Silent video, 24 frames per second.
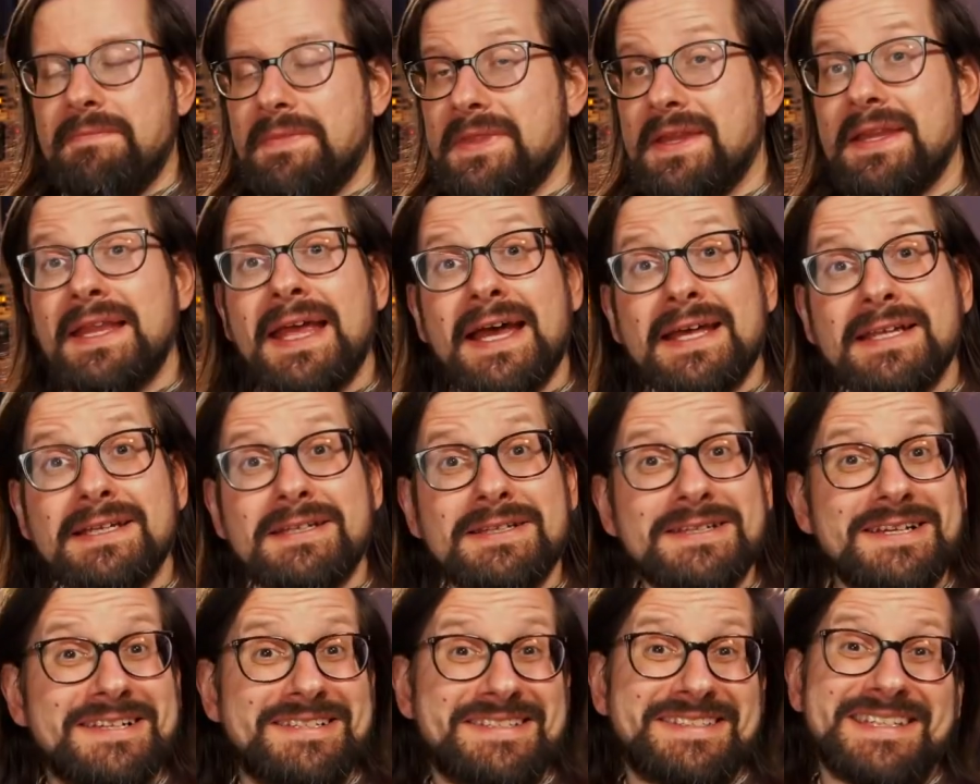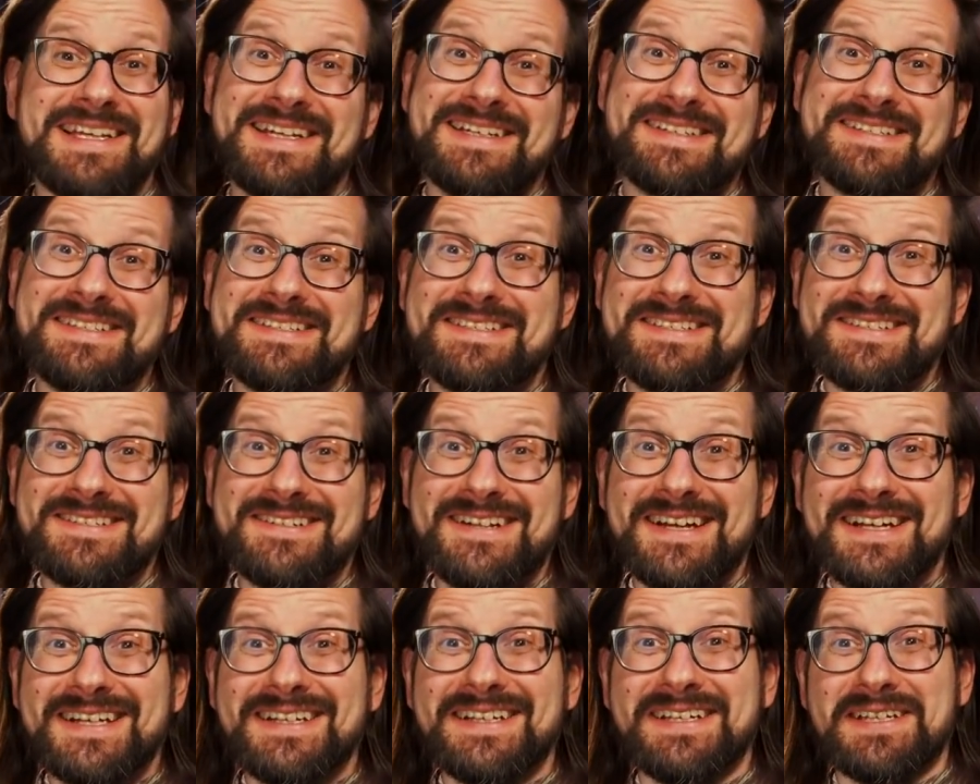an endless
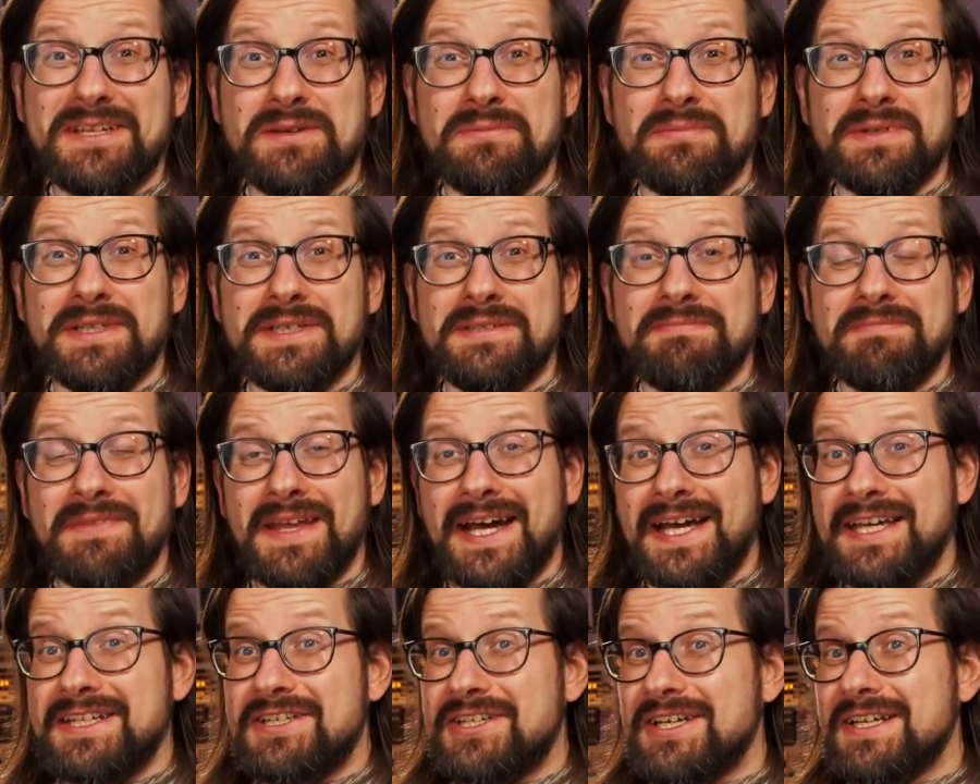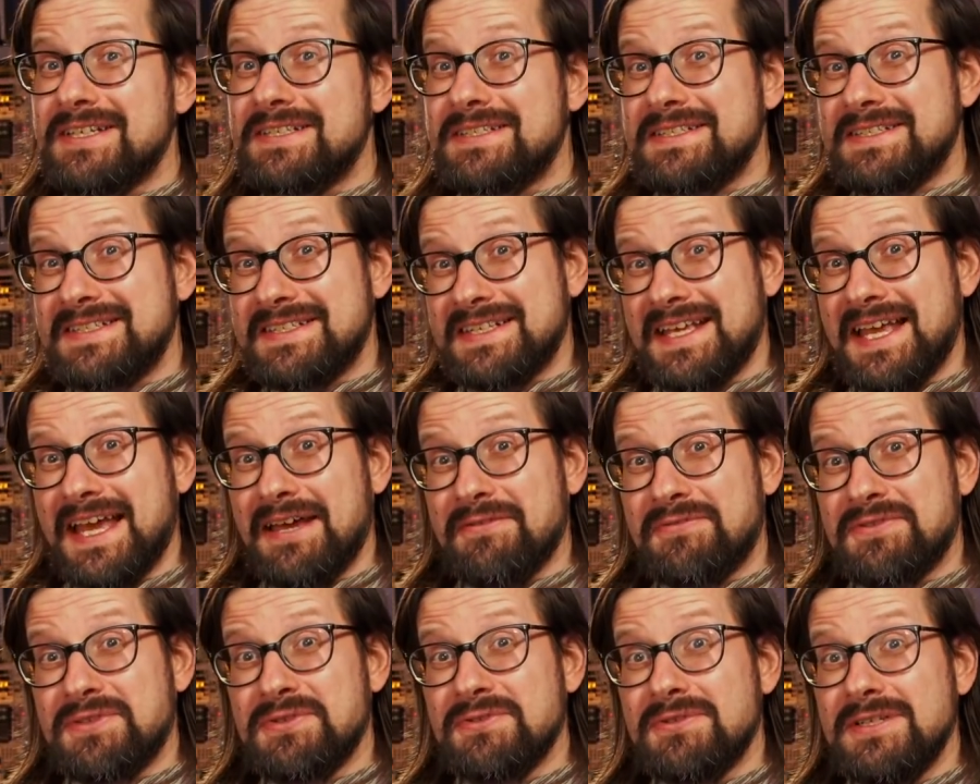struggle in a bit. I just
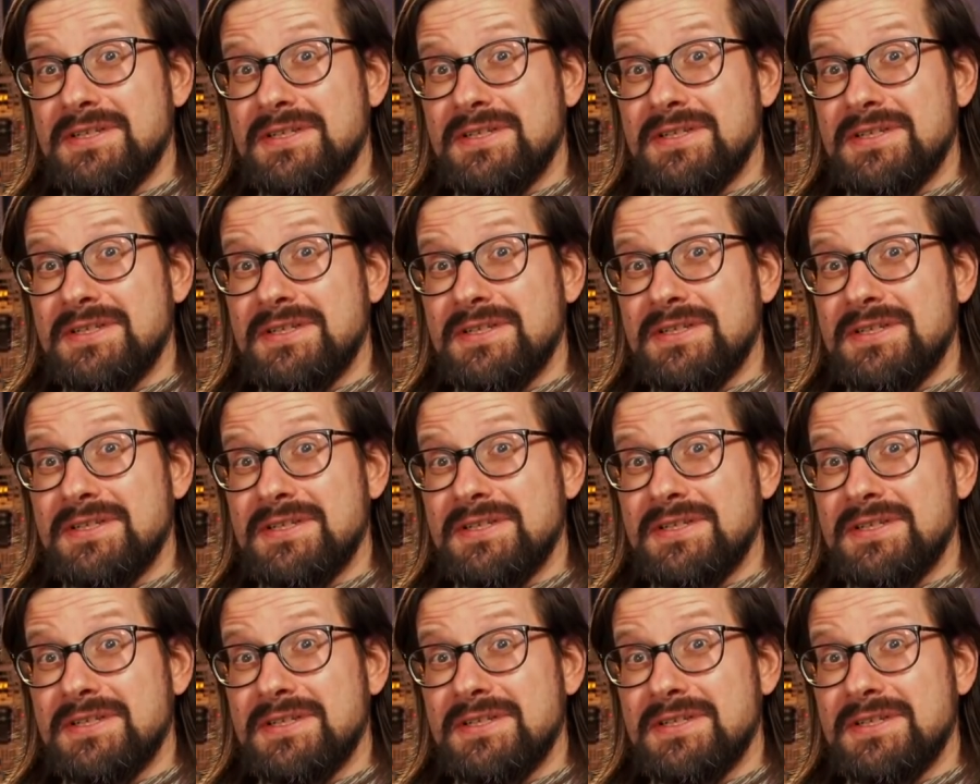have to